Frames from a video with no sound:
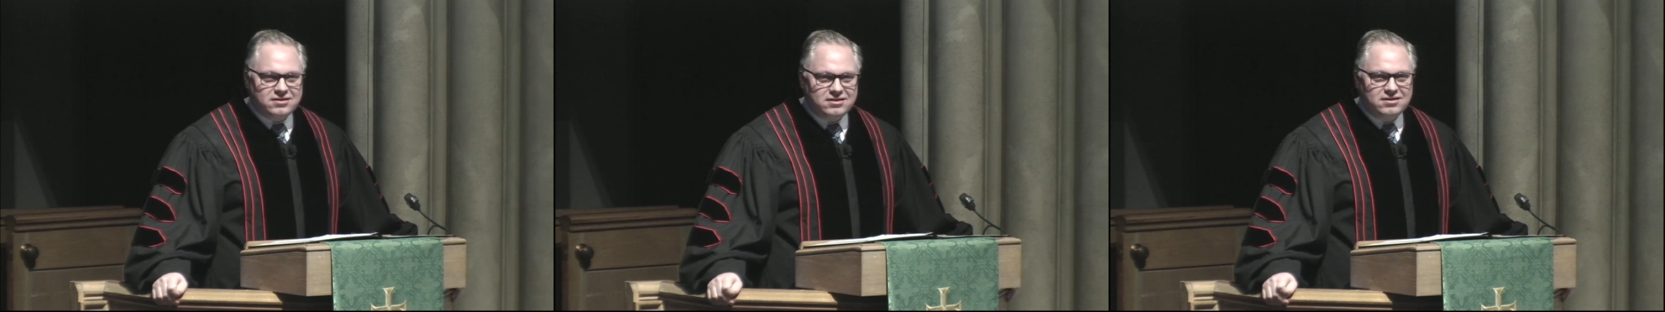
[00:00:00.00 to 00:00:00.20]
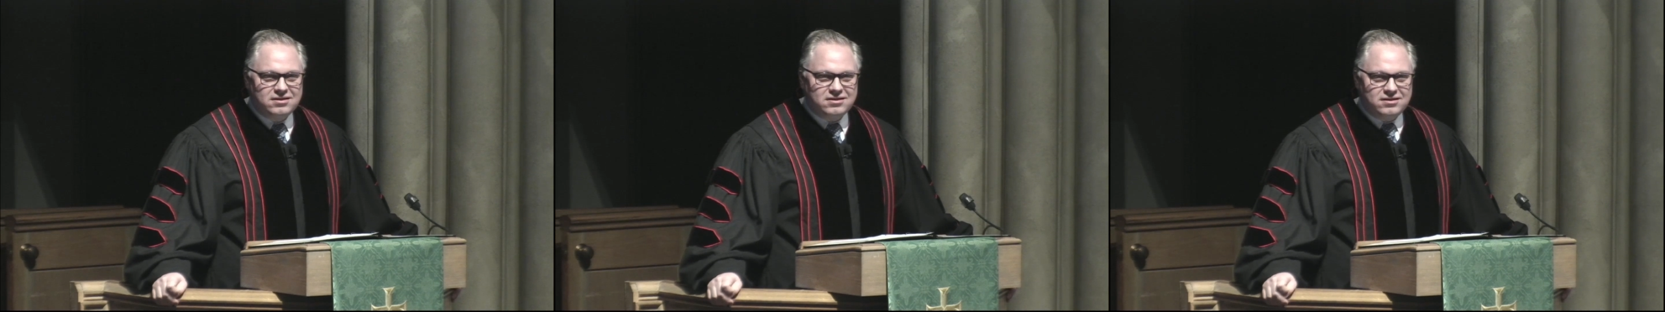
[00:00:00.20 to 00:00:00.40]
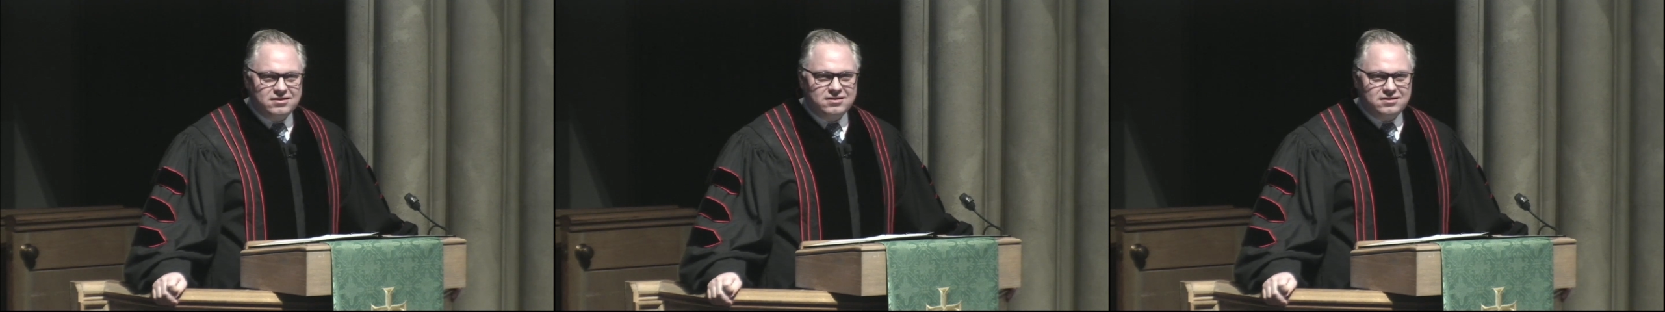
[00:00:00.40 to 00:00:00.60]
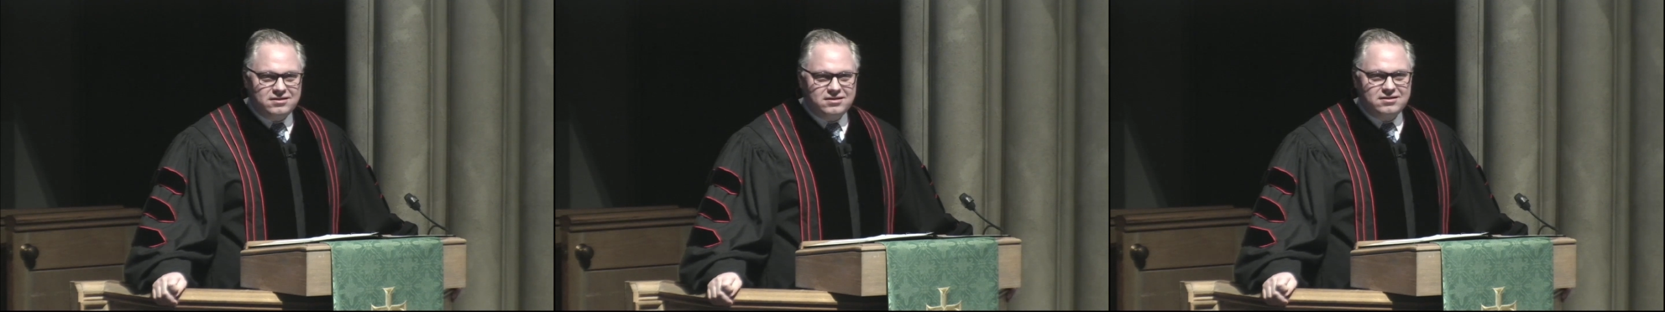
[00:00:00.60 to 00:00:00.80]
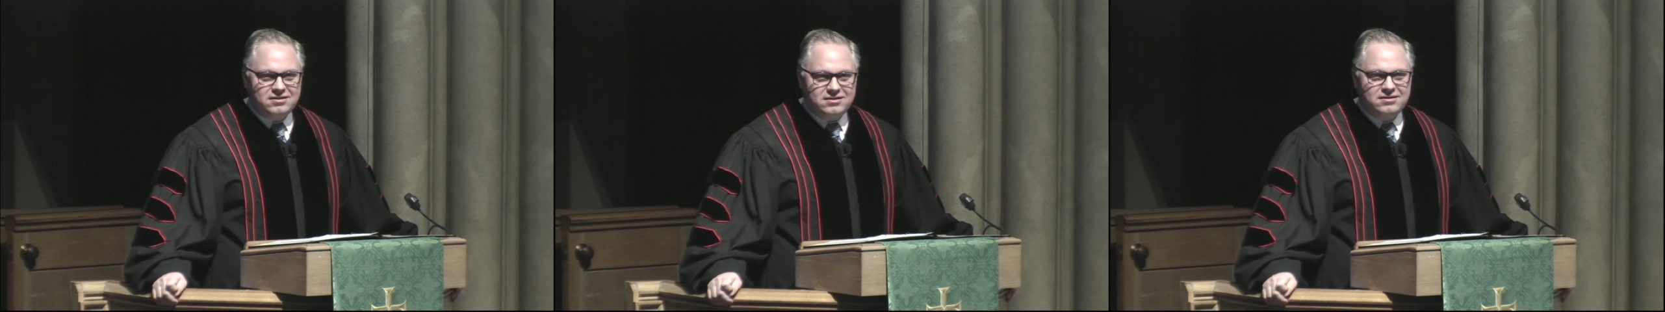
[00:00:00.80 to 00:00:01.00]

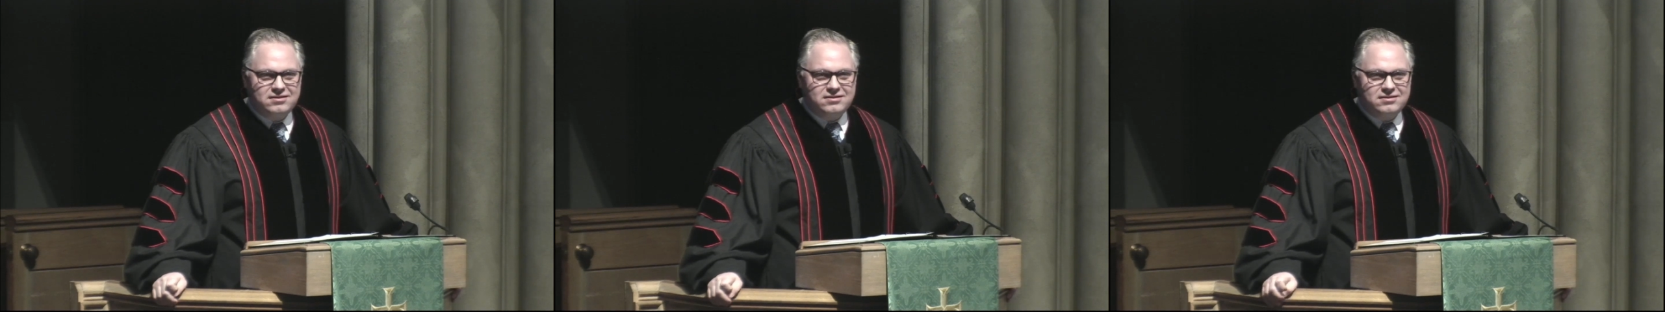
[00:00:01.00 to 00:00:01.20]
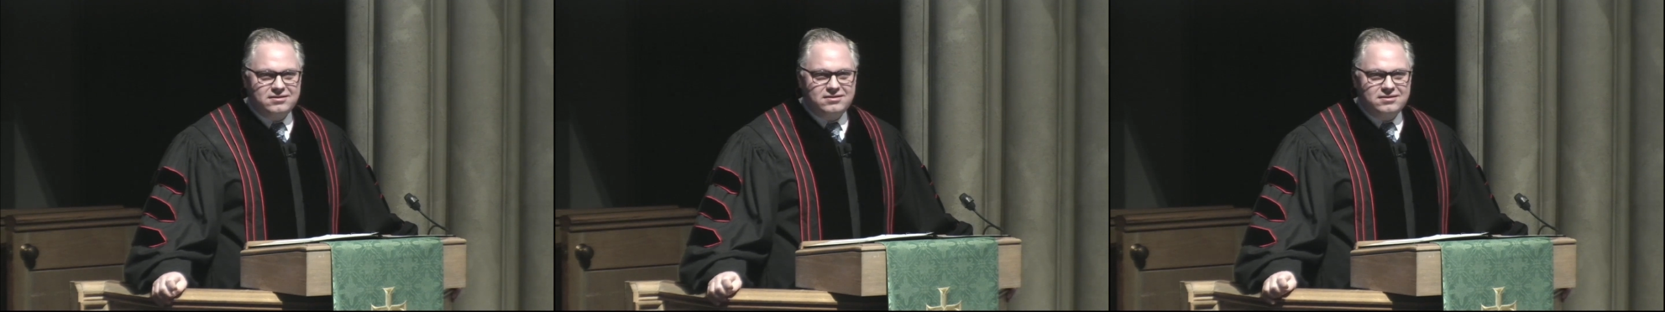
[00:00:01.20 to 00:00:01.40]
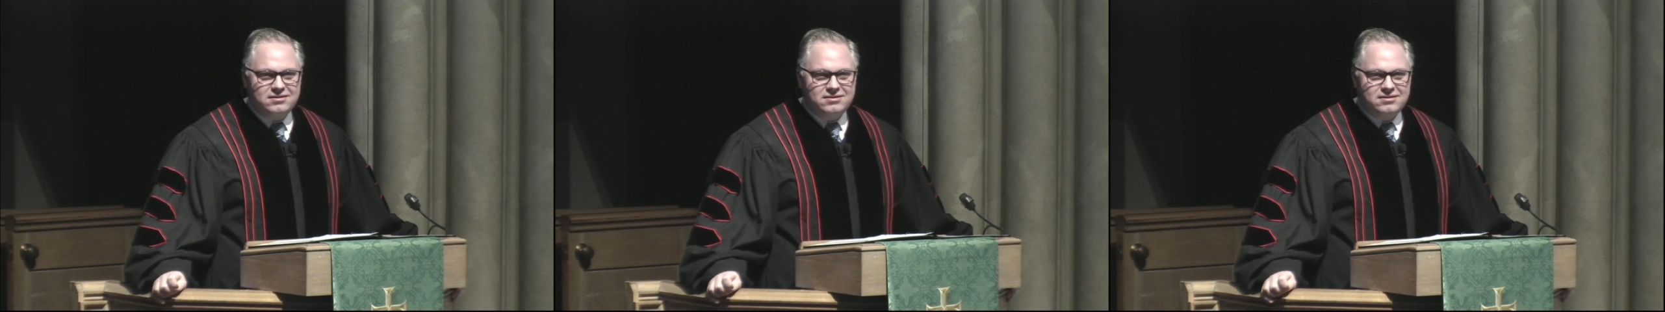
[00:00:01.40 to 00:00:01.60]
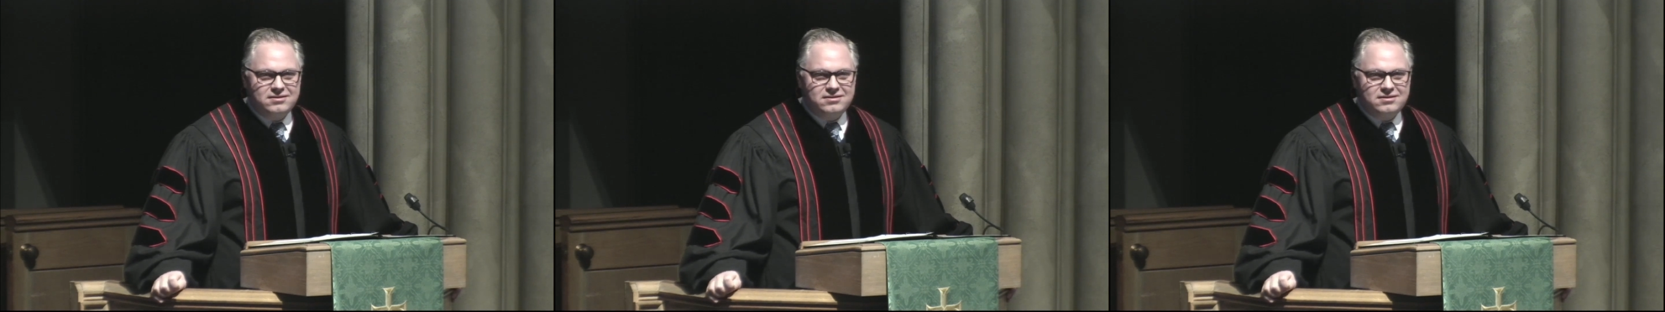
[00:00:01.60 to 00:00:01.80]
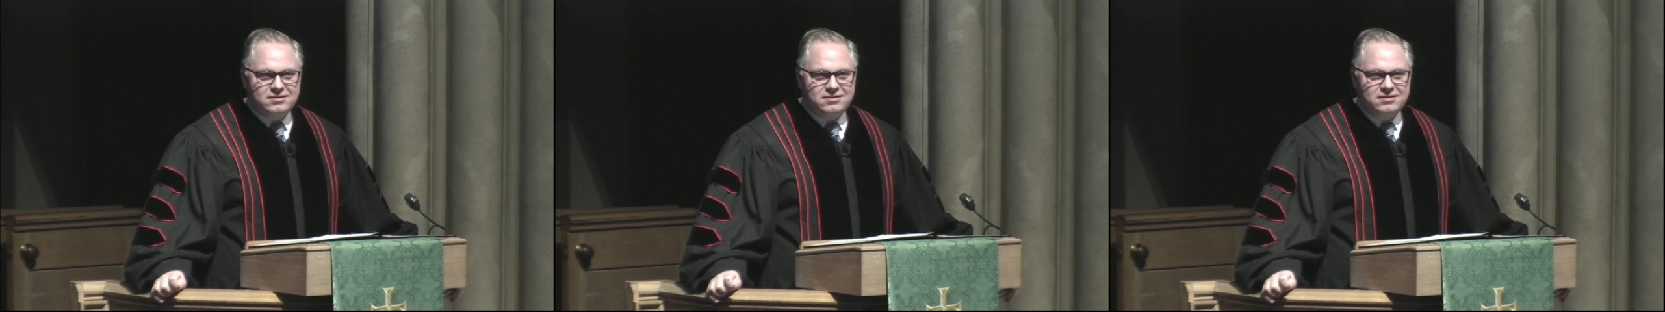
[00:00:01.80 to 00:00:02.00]

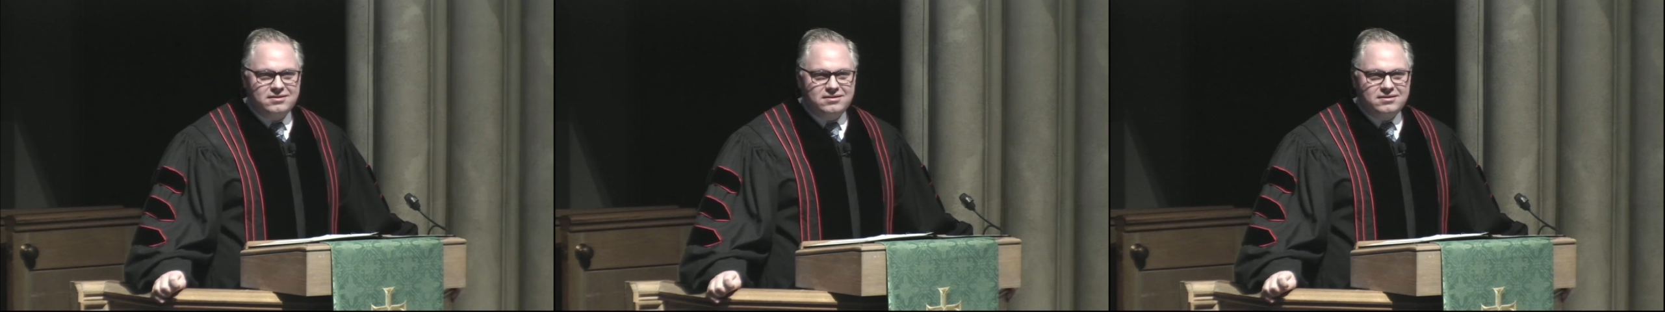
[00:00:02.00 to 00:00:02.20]
(no one is talking)